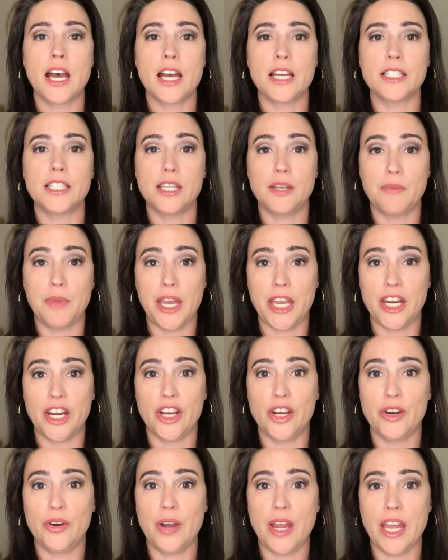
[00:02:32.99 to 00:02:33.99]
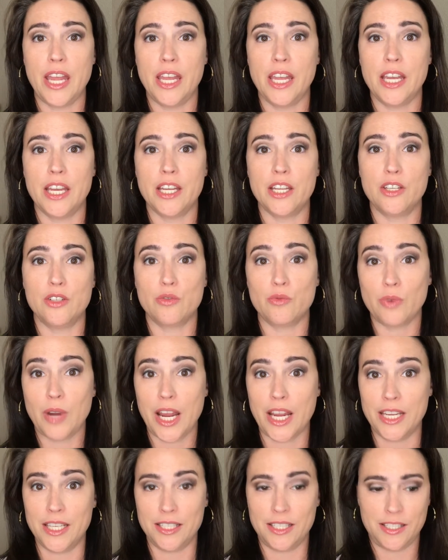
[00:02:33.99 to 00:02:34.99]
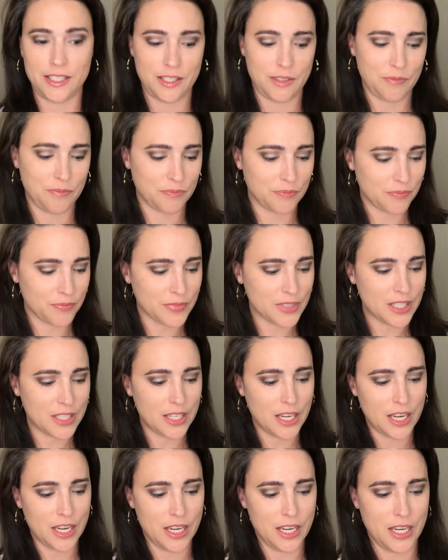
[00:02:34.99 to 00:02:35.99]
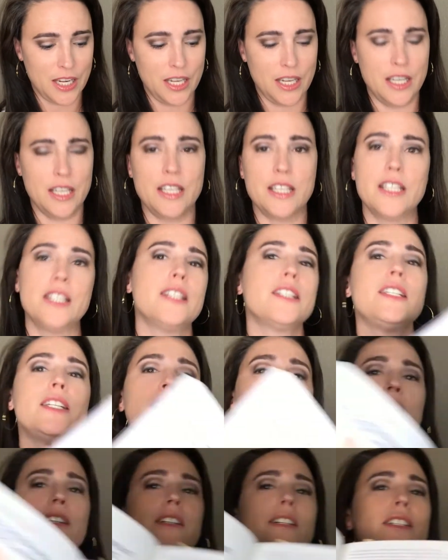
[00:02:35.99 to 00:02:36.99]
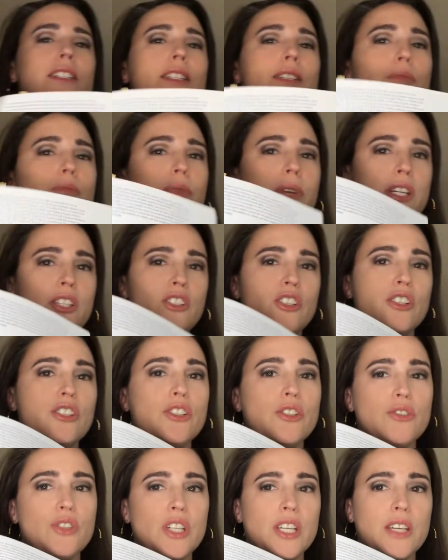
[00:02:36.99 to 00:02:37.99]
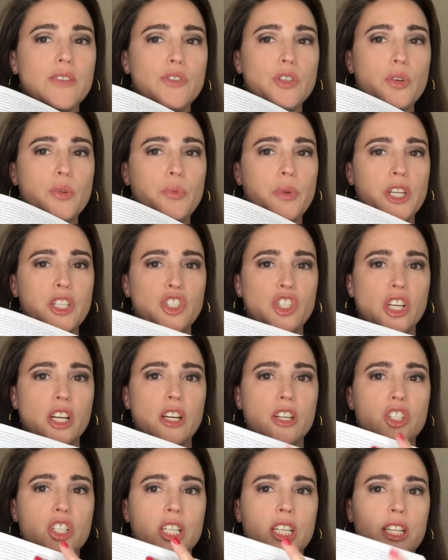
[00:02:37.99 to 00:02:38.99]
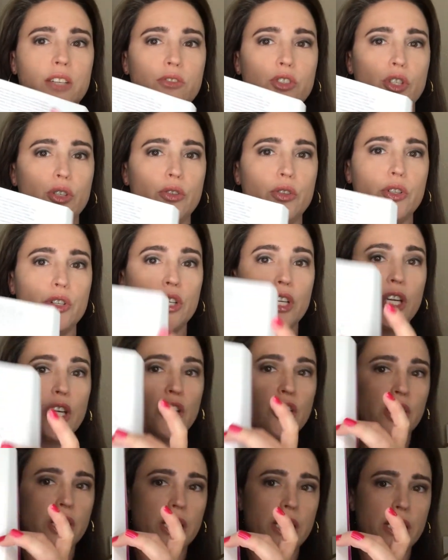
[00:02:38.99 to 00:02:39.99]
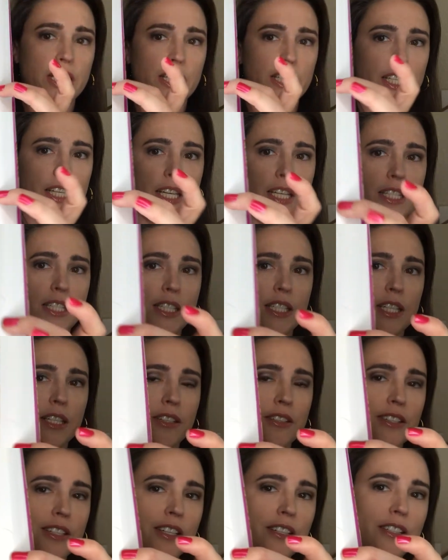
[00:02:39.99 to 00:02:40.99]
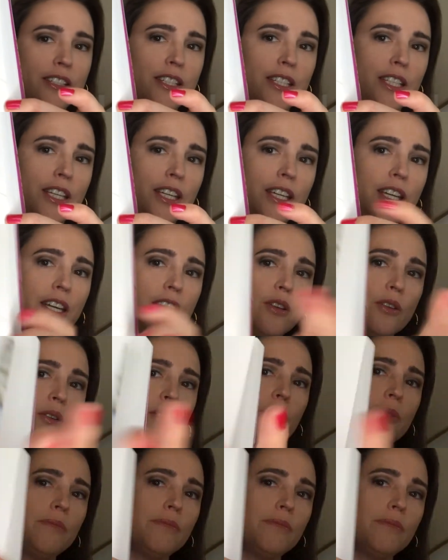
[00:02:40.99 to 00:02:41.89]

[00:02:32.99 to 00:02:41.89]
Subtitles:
tomato, and rice. And here's the picture. So she gives you a picture, she gives you your ingredient list, and it's hard to see. Ooh.